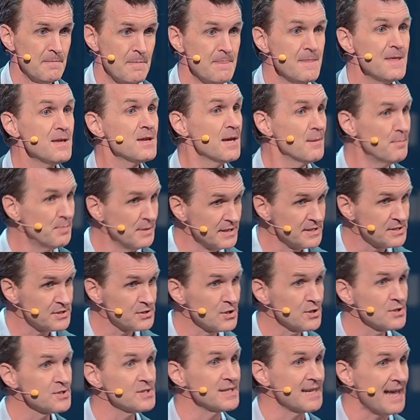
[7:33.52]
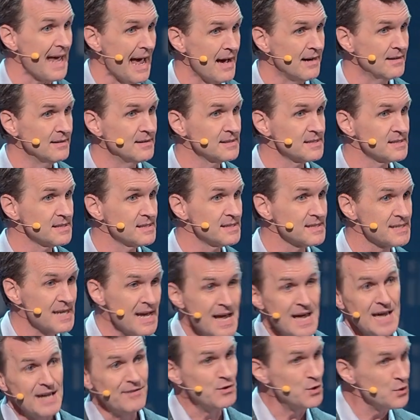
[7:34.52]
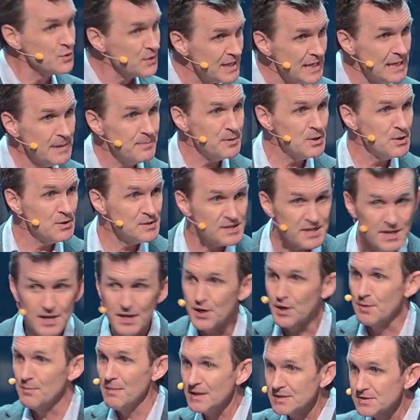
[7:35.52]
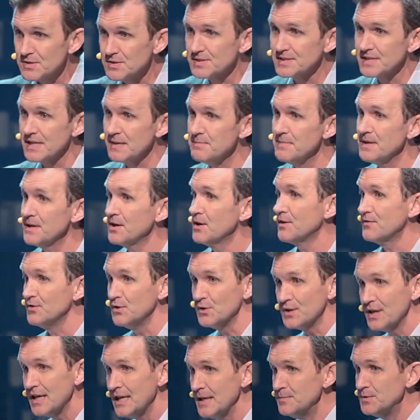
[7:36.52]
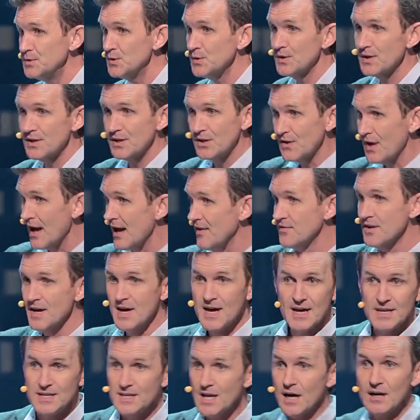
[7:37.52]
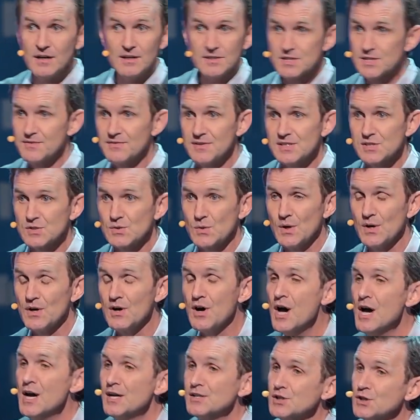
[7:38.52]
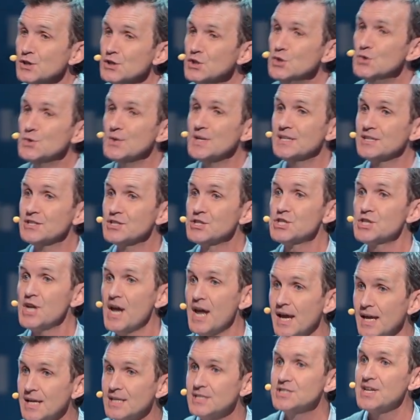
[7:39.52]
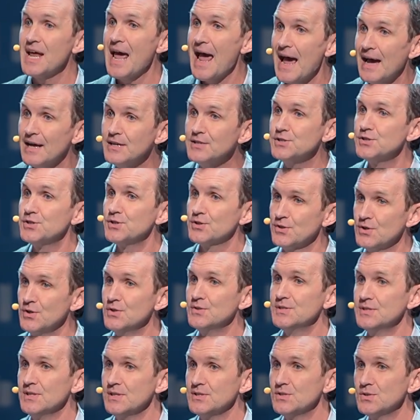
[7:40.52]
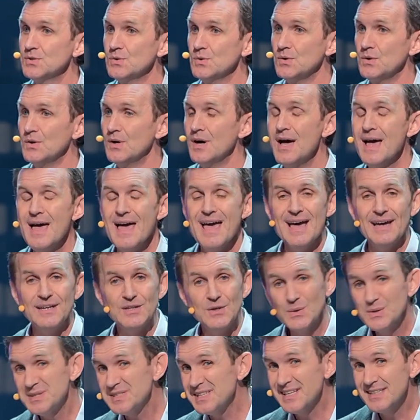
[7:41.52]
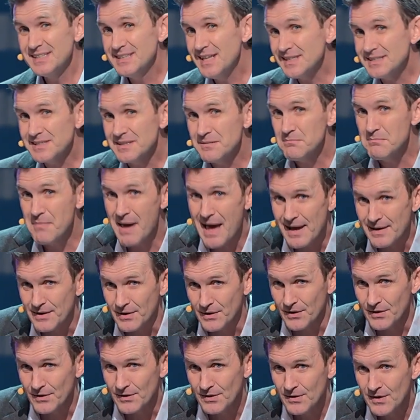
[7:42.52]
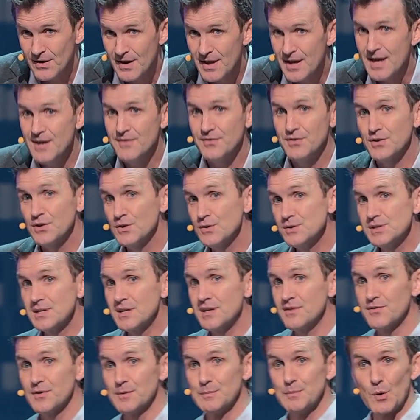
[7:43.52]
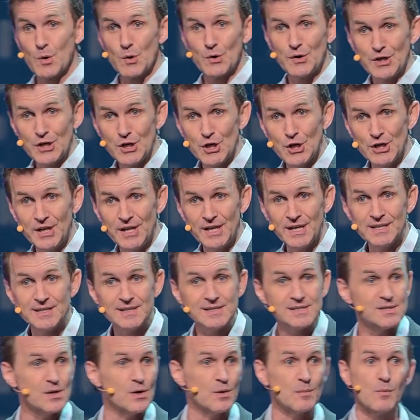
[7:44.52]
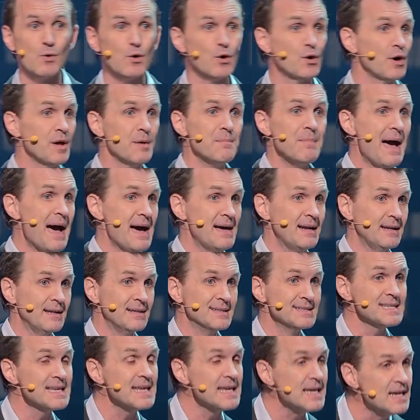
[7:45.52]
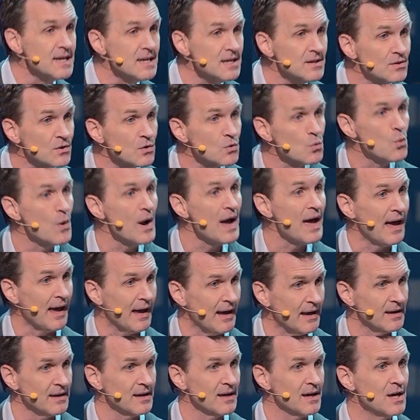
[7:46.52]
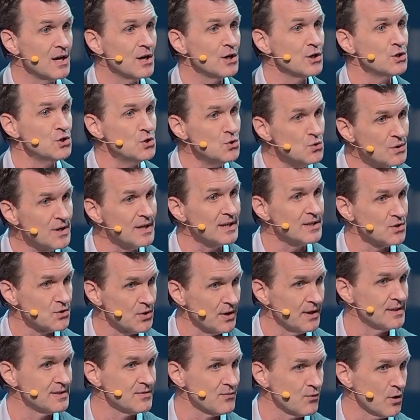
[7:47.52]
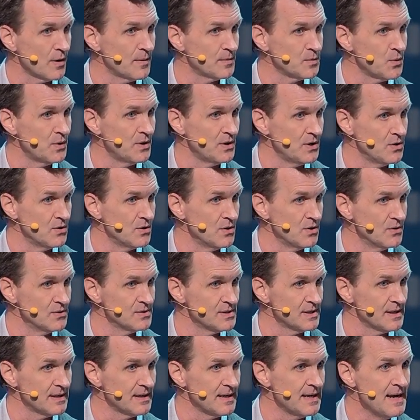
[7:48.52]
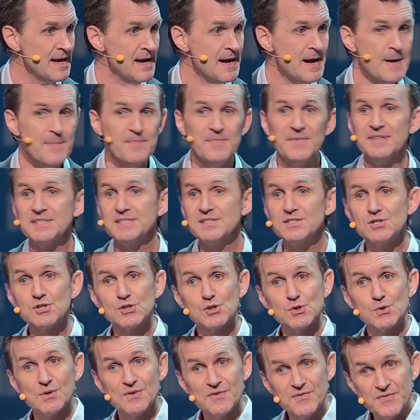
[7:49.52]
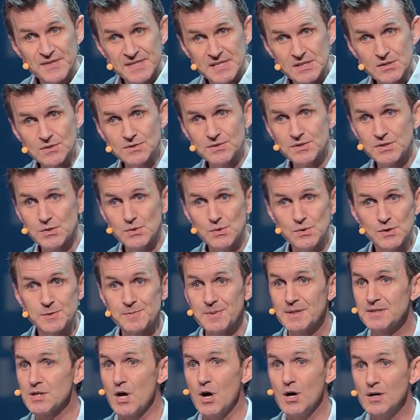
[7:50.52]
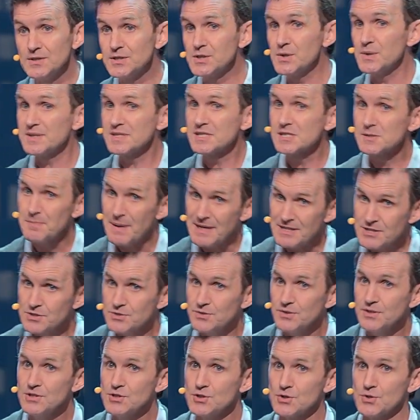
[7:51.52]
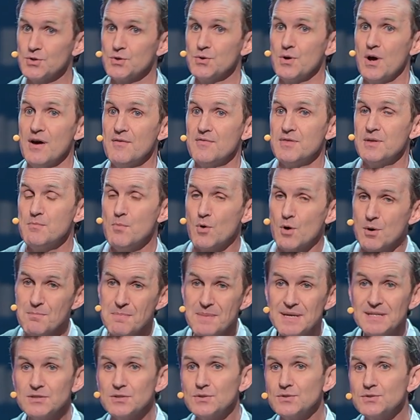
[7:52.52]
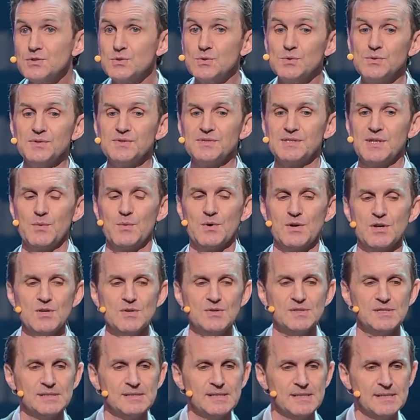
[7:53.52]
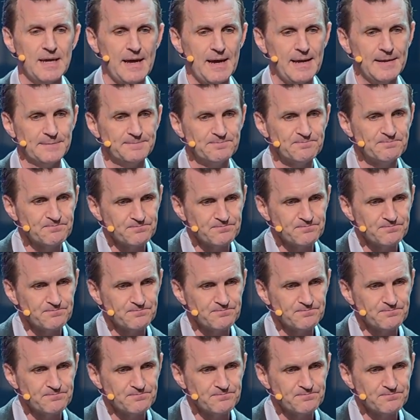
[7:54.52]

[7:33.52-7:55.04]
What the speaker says: You get blisters and calluses. If you keep using it, your muscles get bigger. If you keep doing it, you have knowledge of the soil. So you get changed as you're using the tool. And notice, it doesn't matter if you're using it for morally good ends or morally bad ends. Either way, you get transformed when you use it. And this is true of physical tools, but it's also especially true of the more mental tools that we're using today.